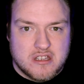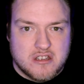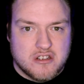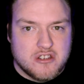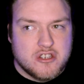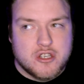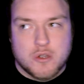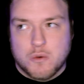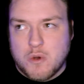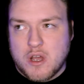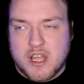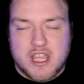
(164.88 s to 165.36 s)

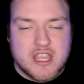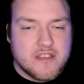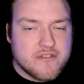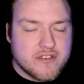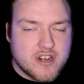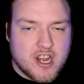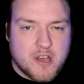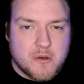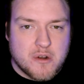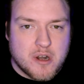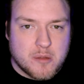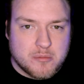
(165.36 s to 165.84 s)
Do I even
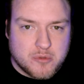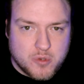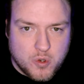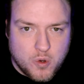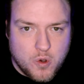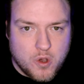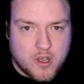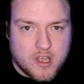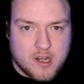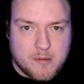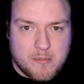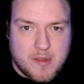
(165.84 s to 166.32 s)
know what I'm
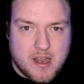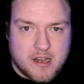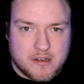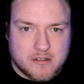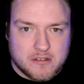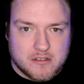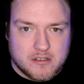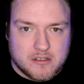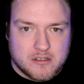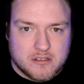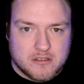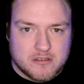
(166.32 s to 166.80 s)
talking about?
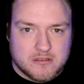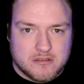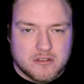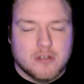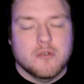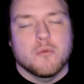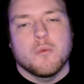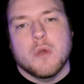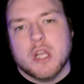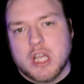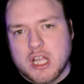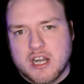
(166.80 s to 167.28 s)

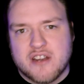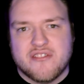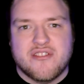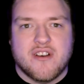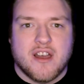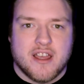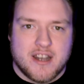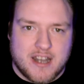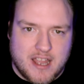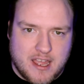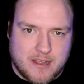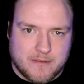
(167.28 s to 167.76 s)
We're gonna
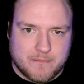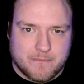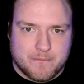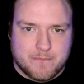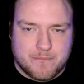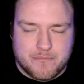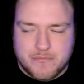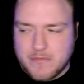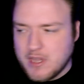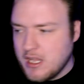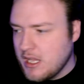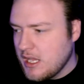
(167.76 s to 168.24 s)
find out.
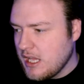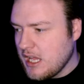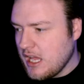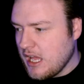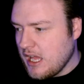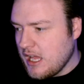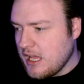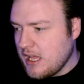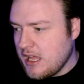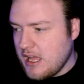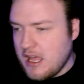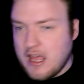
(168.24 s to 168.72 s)

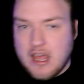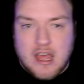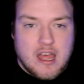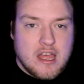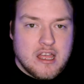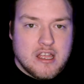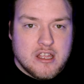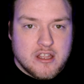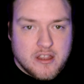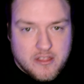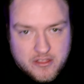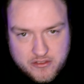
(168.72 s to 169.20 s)

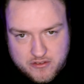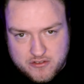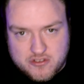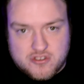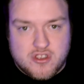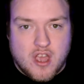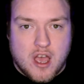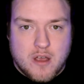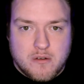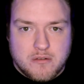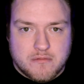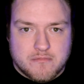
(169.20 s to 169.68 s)

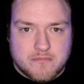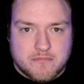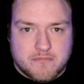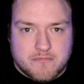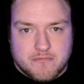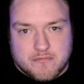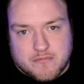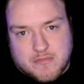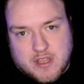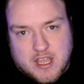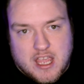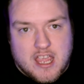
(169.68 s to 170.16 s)
So,
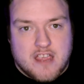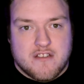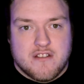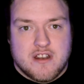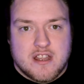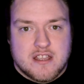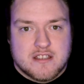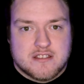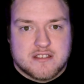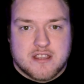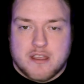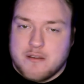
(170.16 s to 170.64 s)
here it
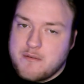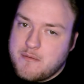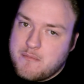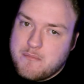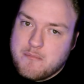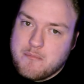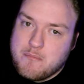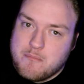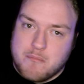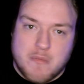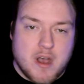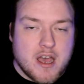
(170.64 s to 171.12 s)
is.
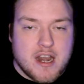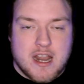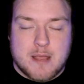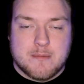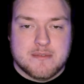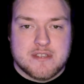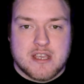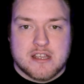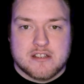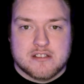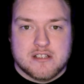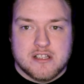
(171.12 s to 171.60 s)
My
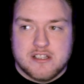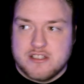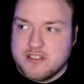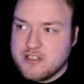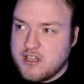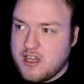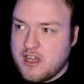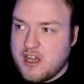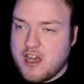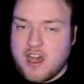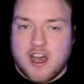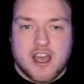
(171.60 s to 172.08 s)
name's Ash Lynch.
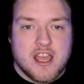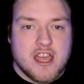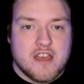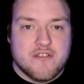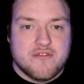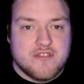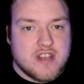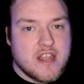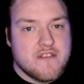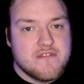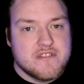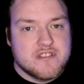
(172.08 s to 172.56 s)
I have
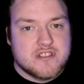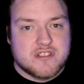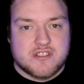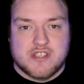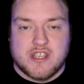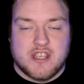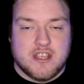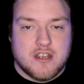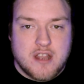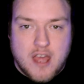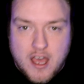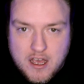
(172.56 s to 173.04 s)
never
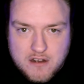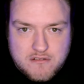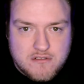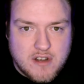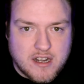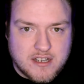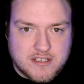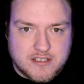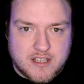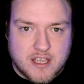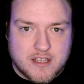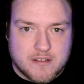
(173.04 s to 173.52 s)
seen
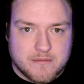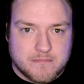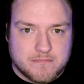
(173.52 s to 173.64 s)
Hellraiser.